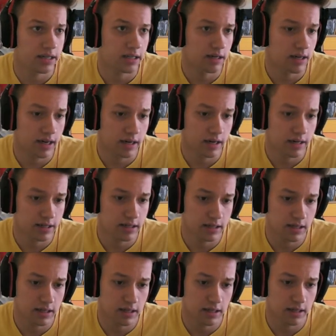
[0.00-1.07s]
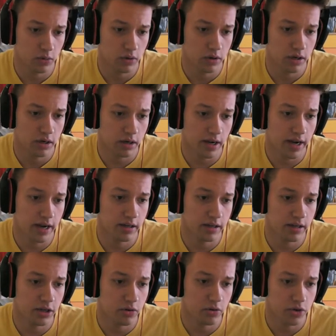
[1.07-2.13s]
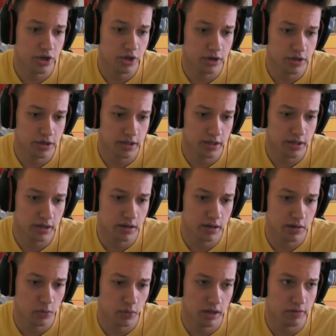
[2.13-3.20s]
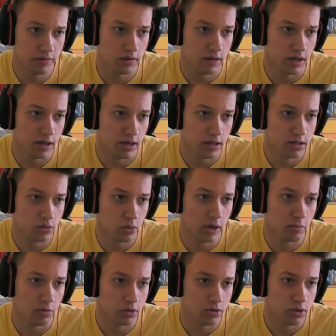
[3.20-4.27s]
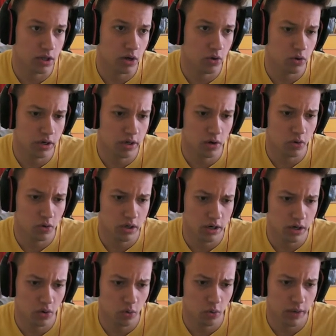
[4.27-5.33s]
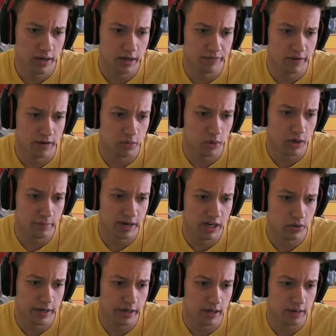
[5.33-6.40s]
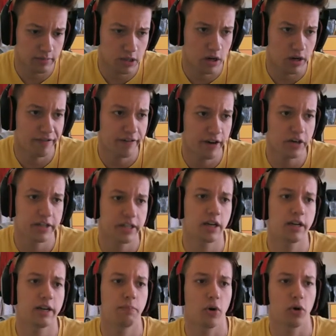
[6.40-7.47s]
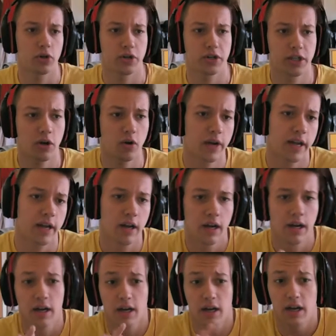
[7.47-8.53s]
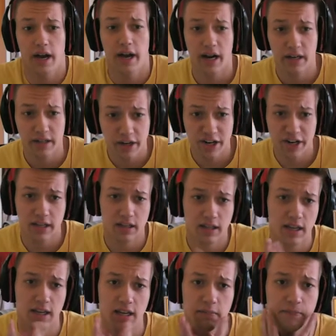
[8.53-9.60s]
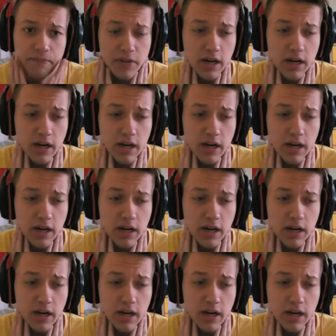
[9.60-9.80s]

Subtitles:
and let's see. And the New Jersey, Dwebbles, no, wait, fuck, what am I doing? I'm sorry, Ferris State Boldores, okay. And their team